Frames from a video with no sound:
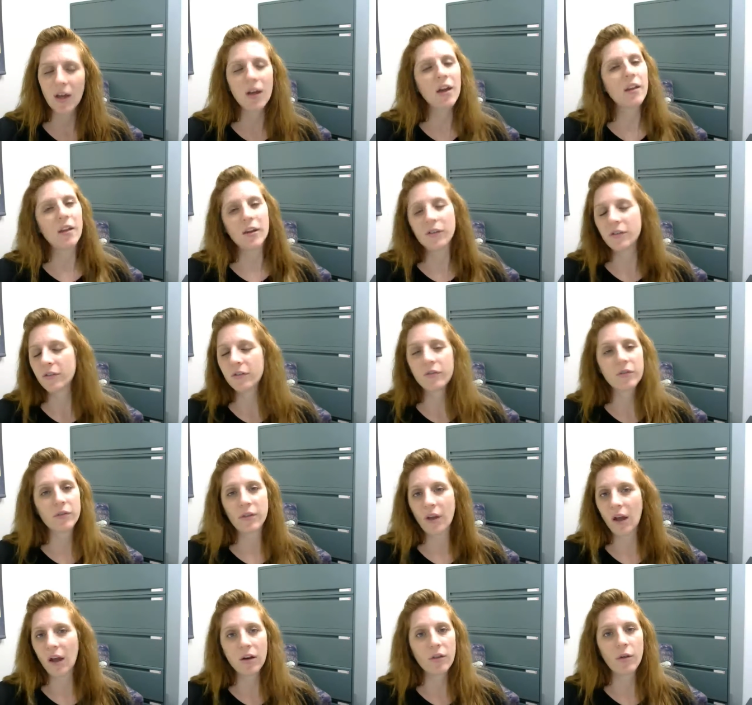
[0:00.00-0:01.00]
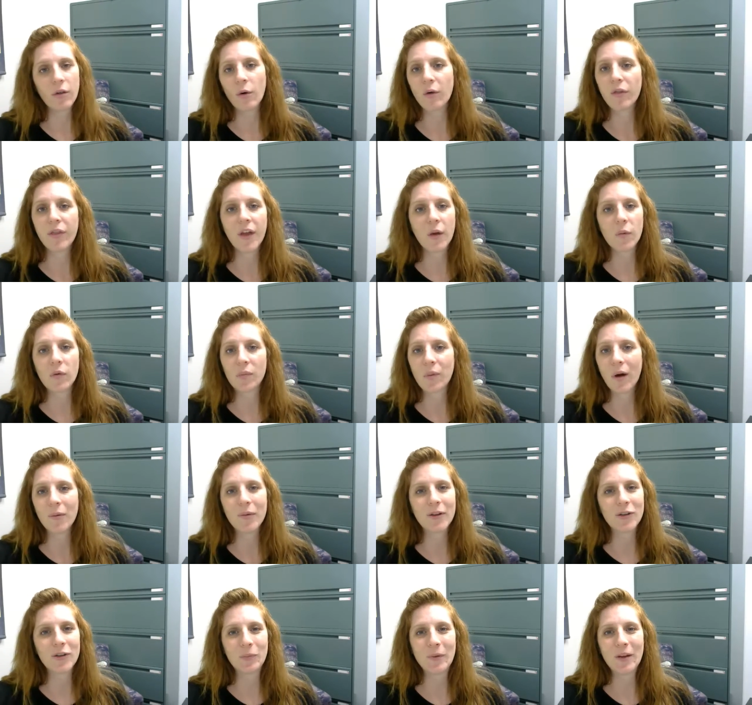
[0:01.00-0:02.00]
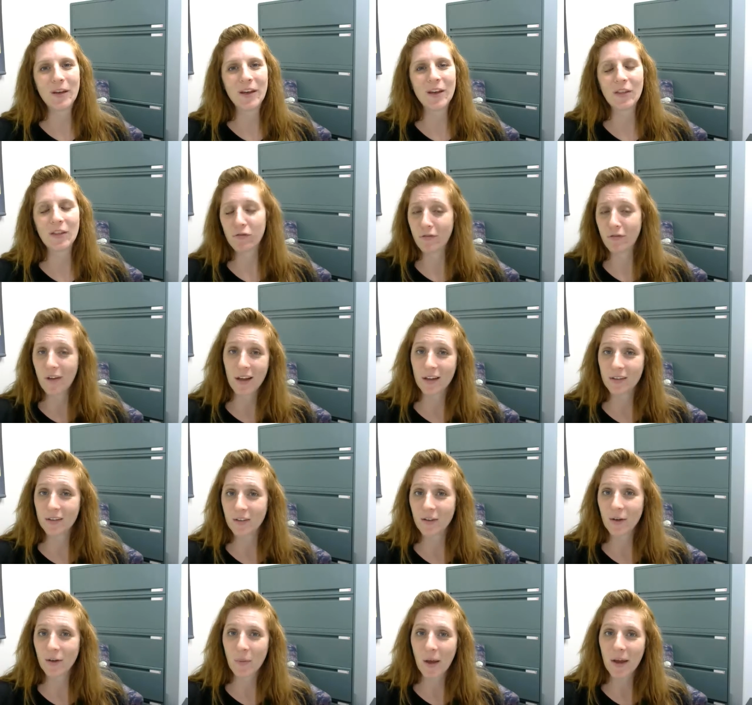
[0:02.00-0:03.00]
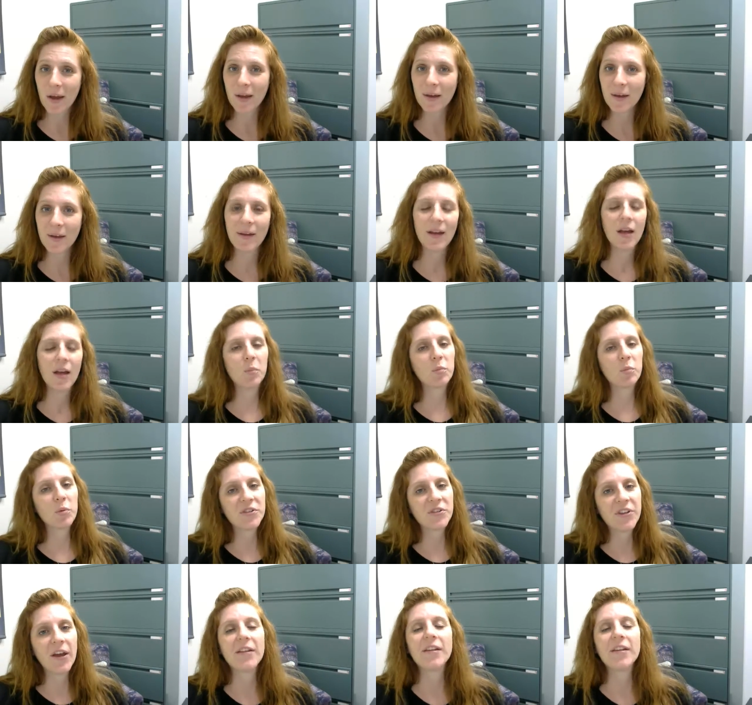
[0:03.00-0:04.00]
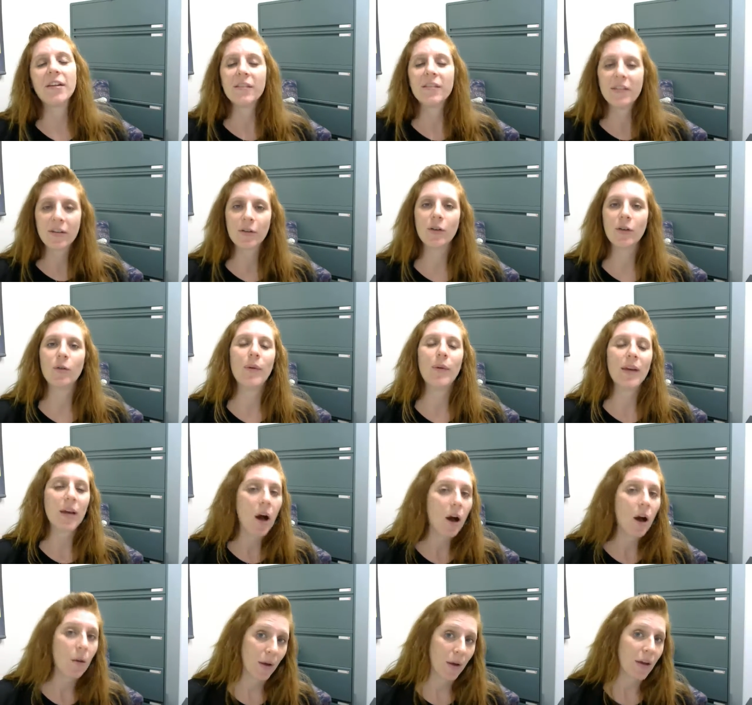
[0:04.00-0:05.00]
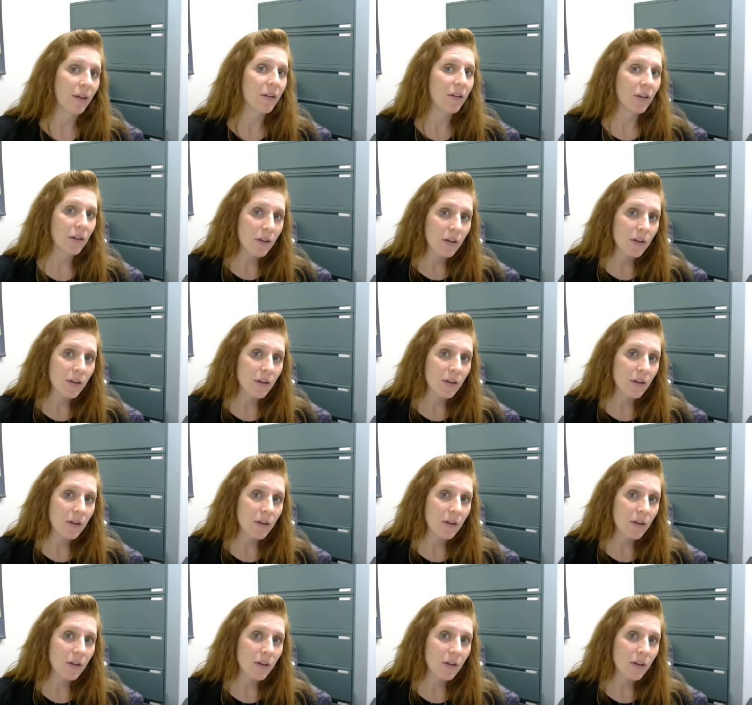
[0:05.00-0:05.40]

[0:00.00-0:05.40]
That's kind of the whole thing with public speaking. The fake it till you make it, pretend it till you become it.